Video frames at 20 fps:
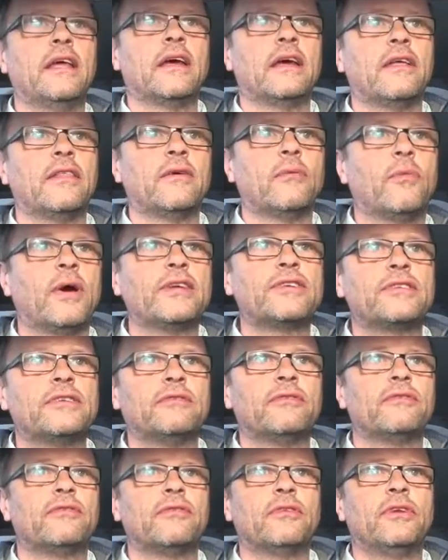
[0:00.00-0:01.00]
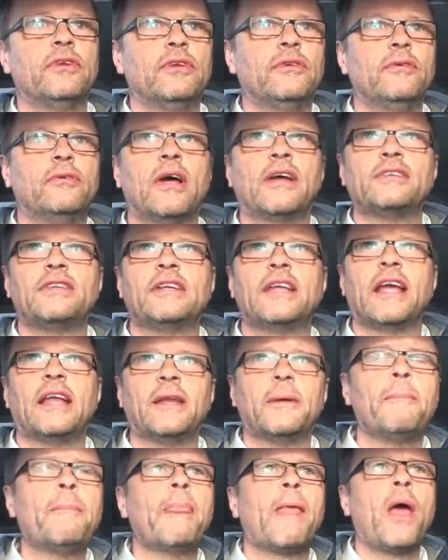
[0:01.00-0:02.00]
the west of the United
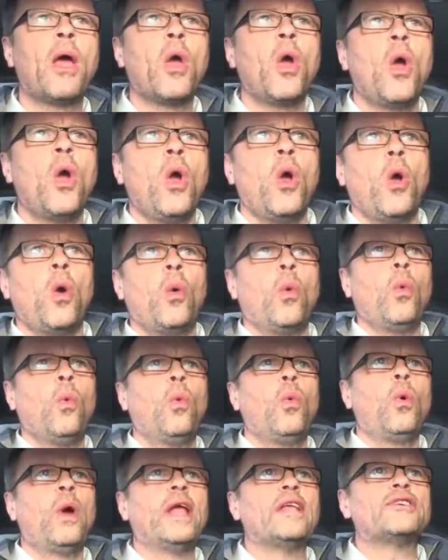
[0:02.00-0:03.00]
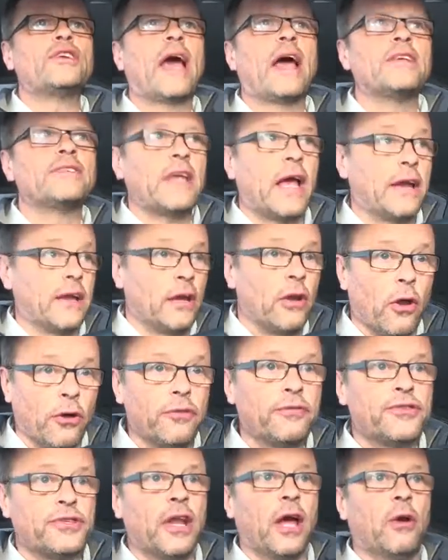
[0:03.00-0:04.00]
Kingdom, which has had a lot
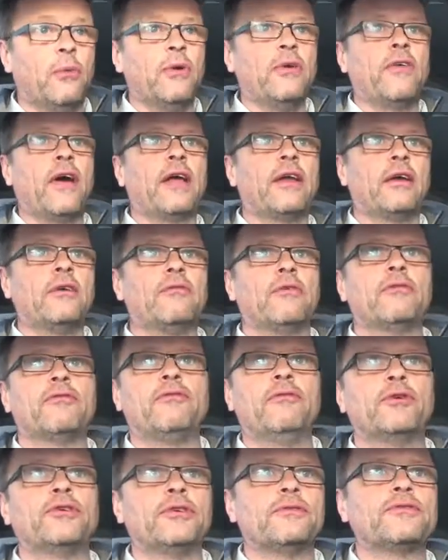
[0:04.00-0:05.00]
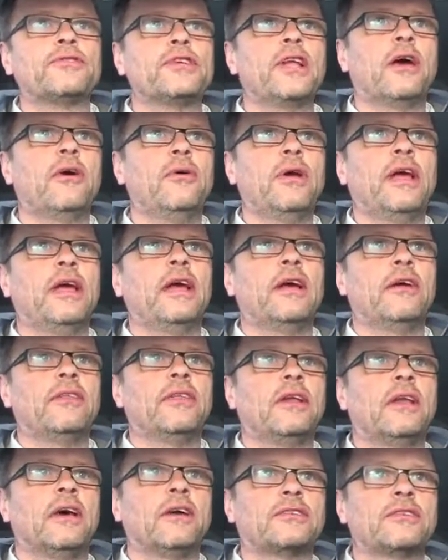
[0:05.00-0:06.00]
of snow. We've had over a foot of snow here in
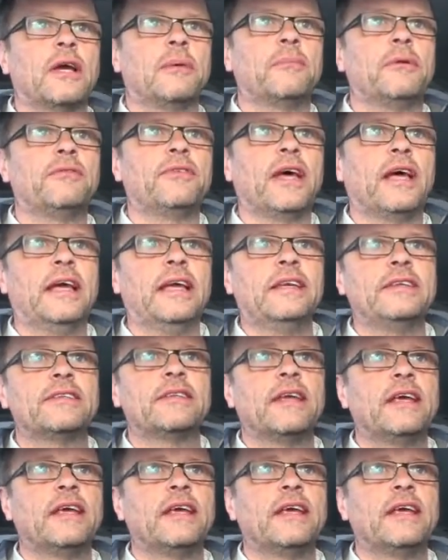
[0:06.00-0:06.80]
the last couple of days.